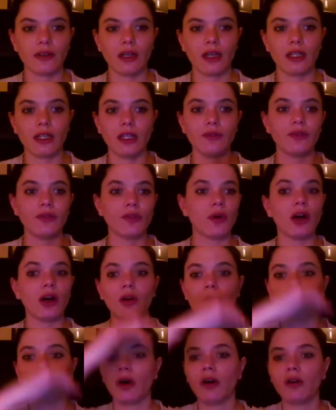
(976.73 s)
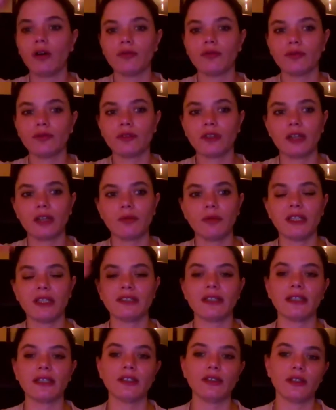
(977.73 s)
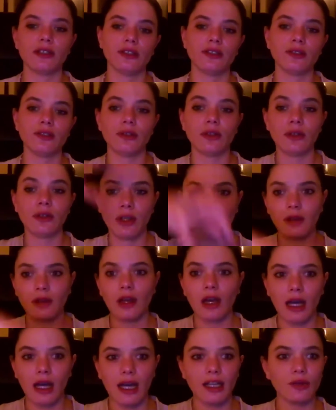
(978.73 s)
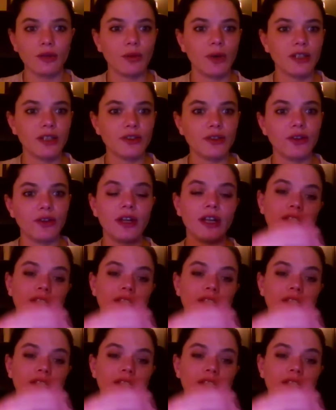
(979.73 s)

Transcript: And if you are above, that means that you need to add water.